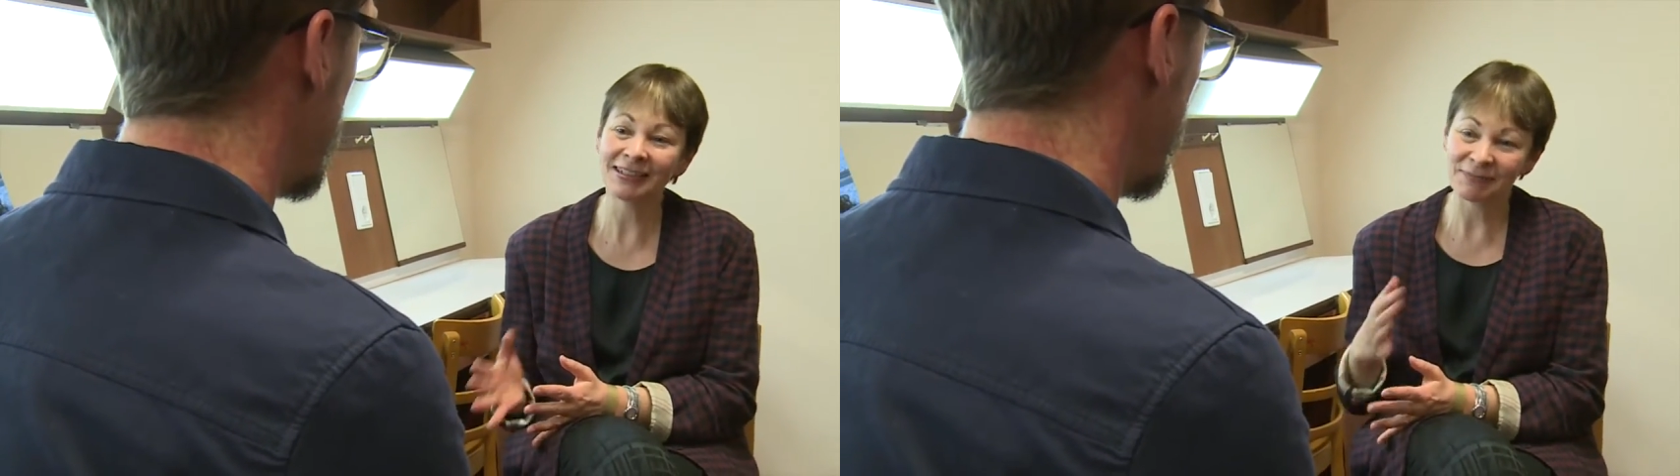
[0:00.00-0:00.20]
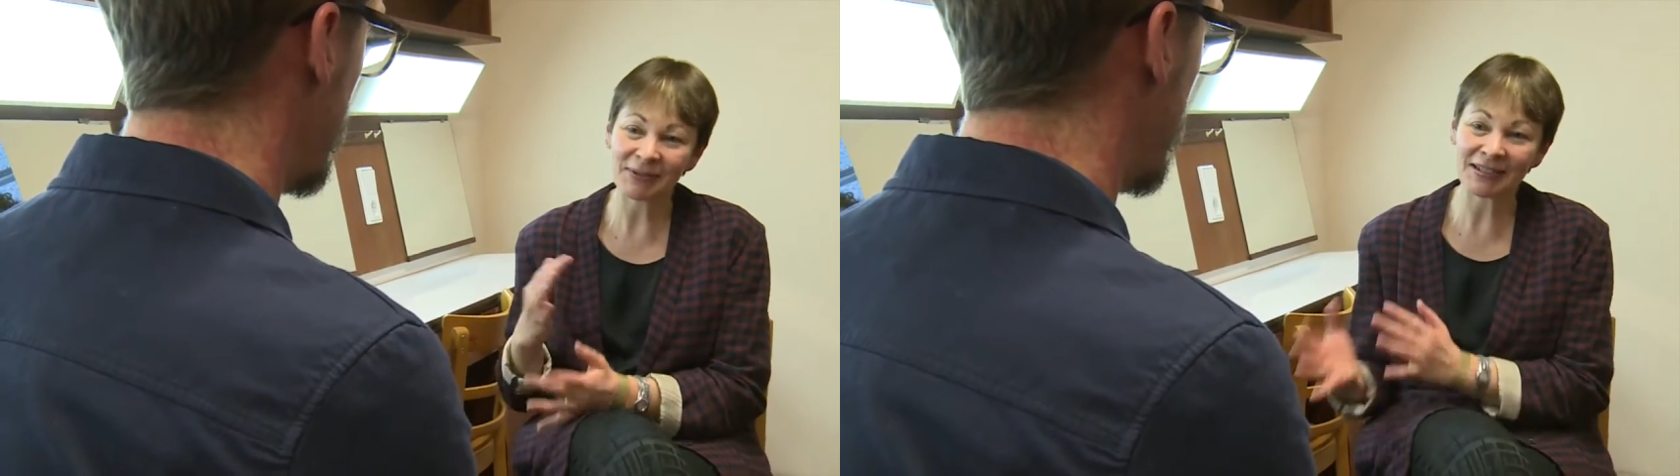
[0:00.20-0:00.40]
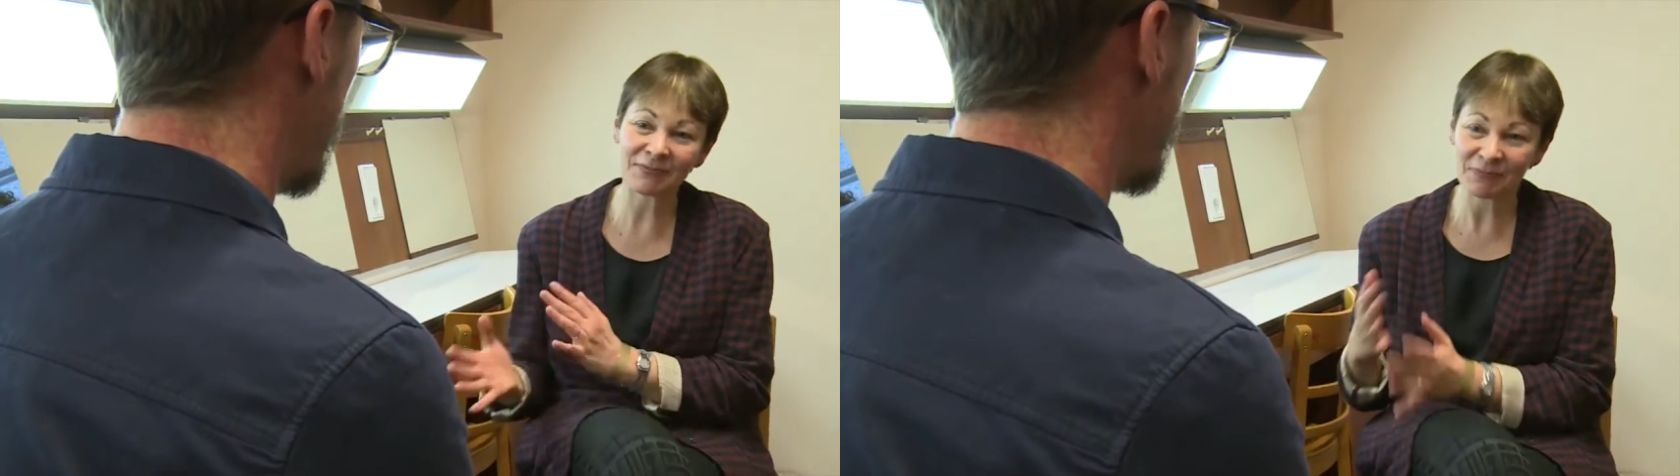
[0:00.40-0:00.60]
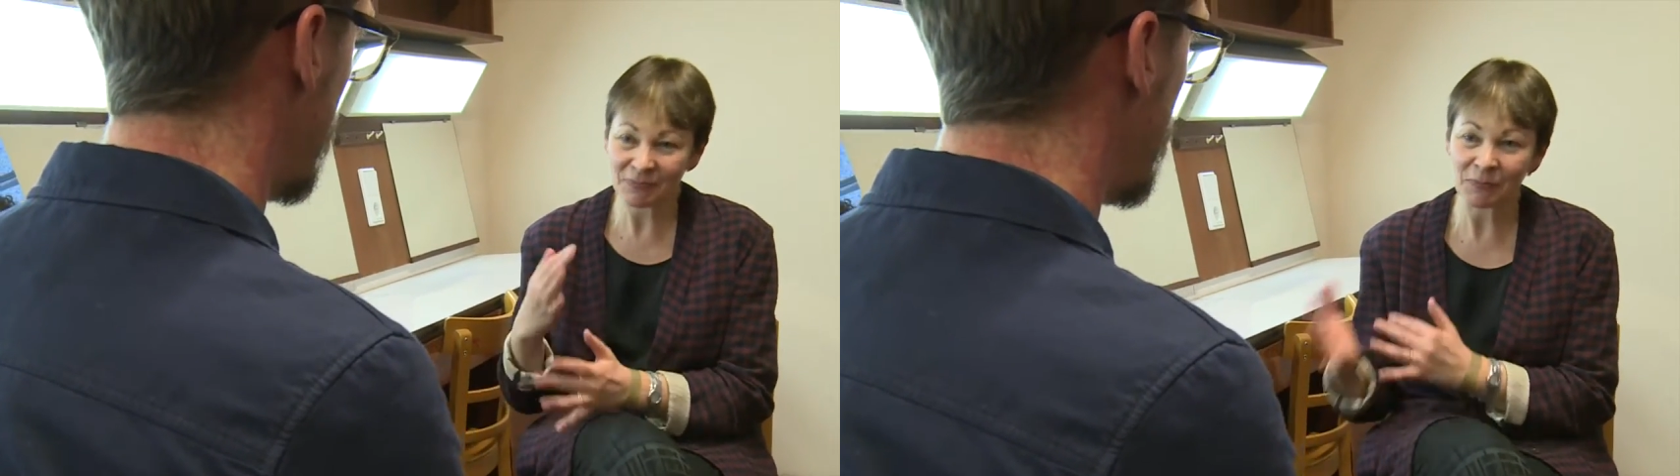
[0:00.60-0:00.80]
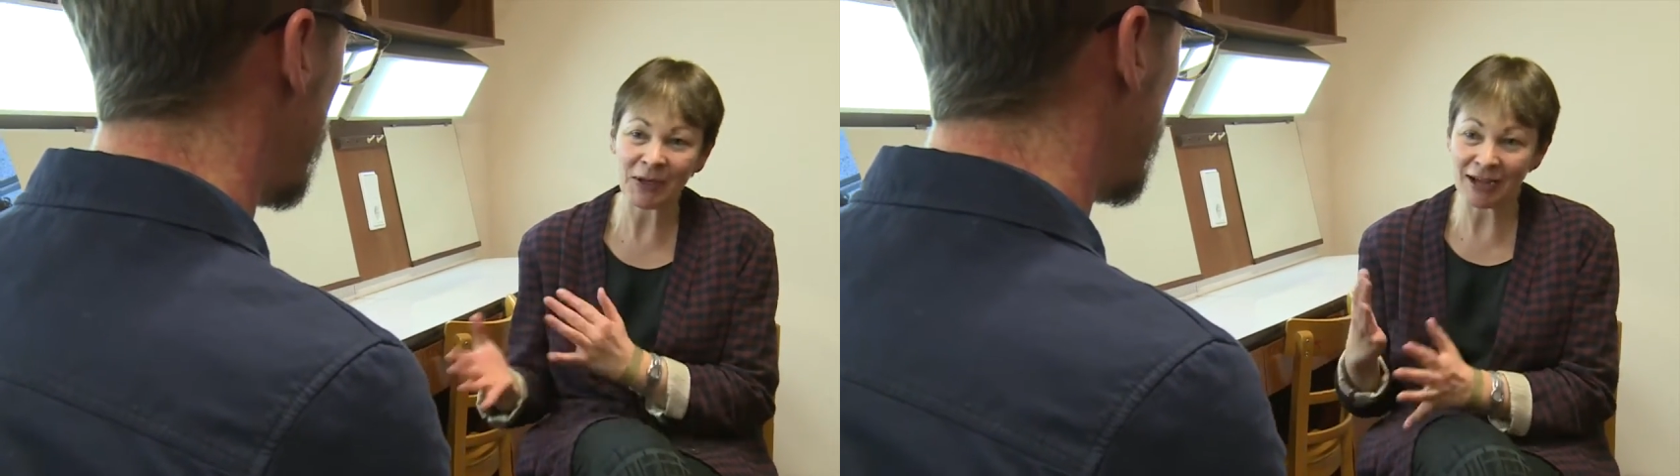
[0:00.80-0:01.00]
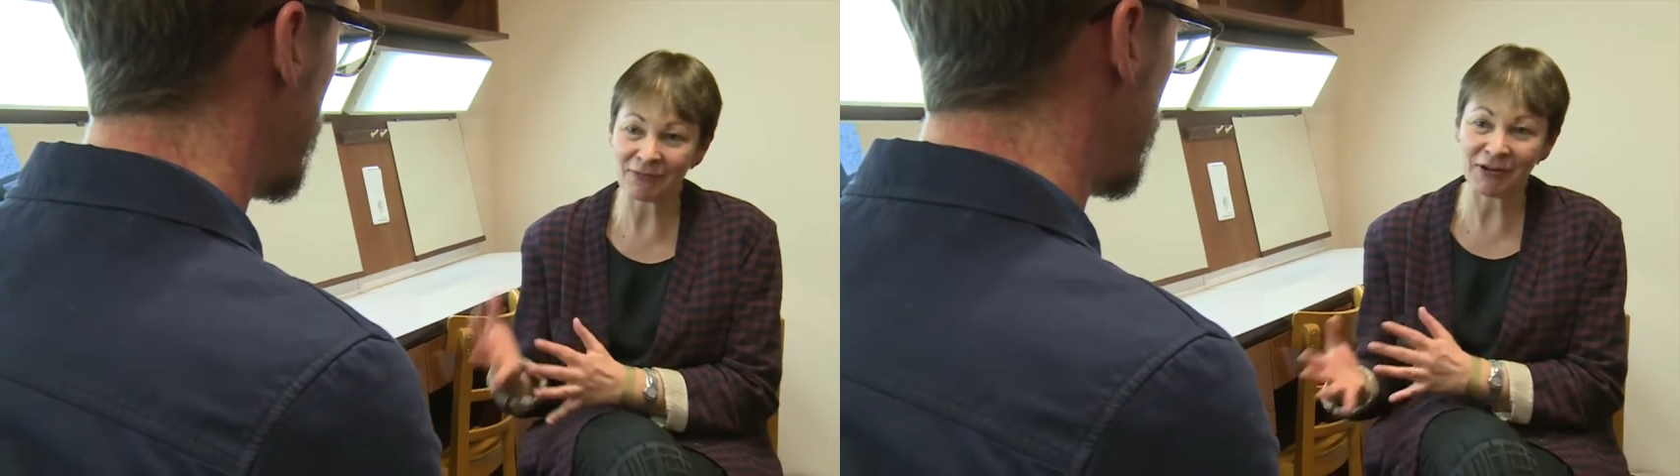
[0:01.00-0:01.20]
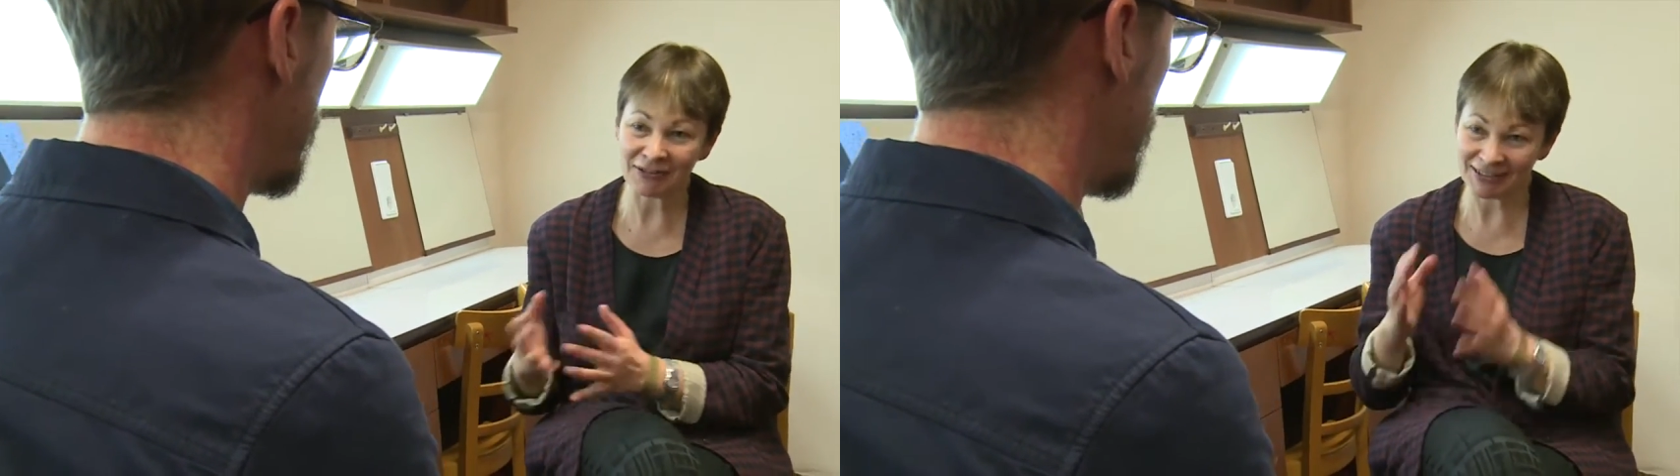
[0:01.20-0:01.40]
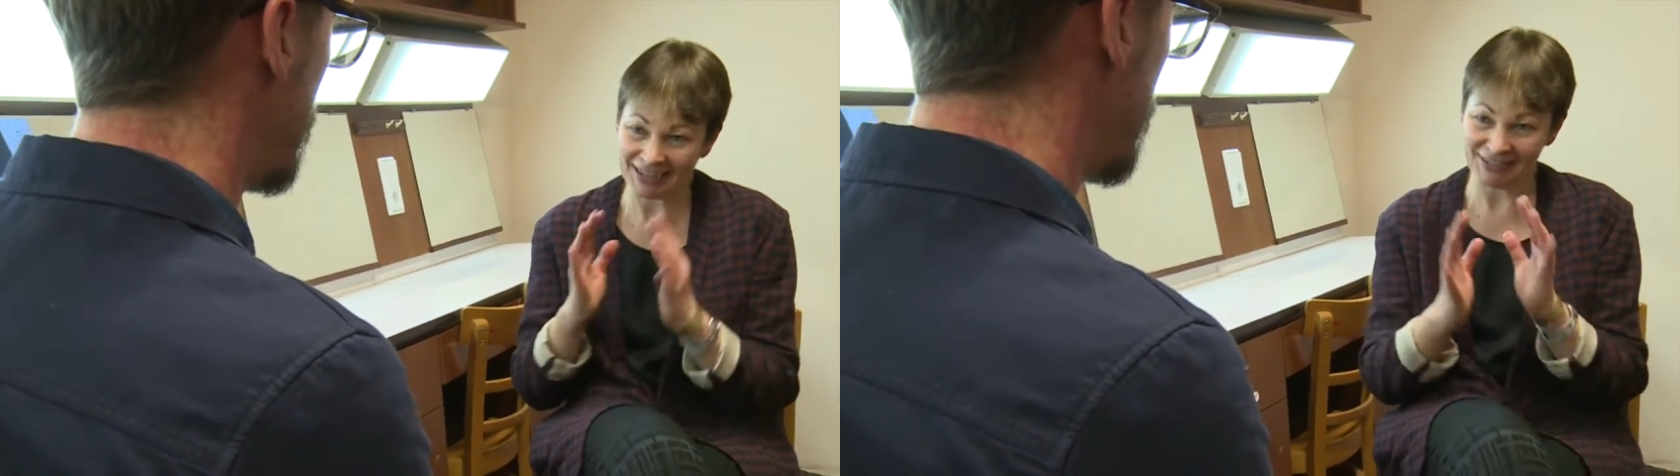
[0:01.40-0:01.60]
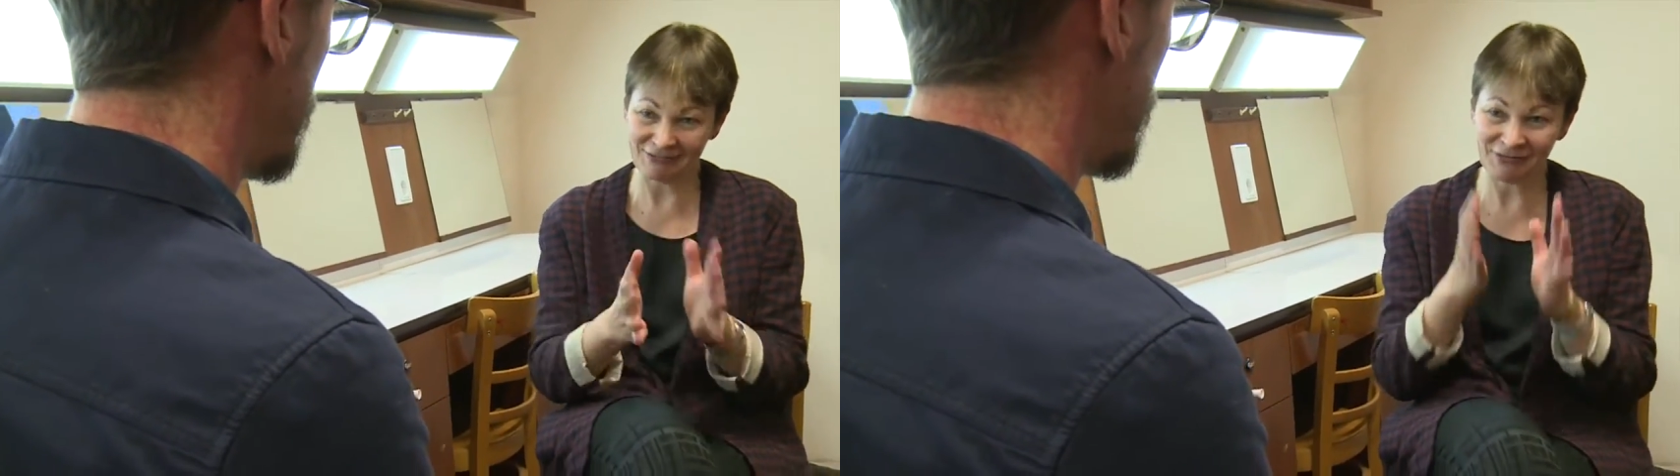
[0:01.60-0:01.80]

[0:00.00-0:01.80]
because we have our kind of,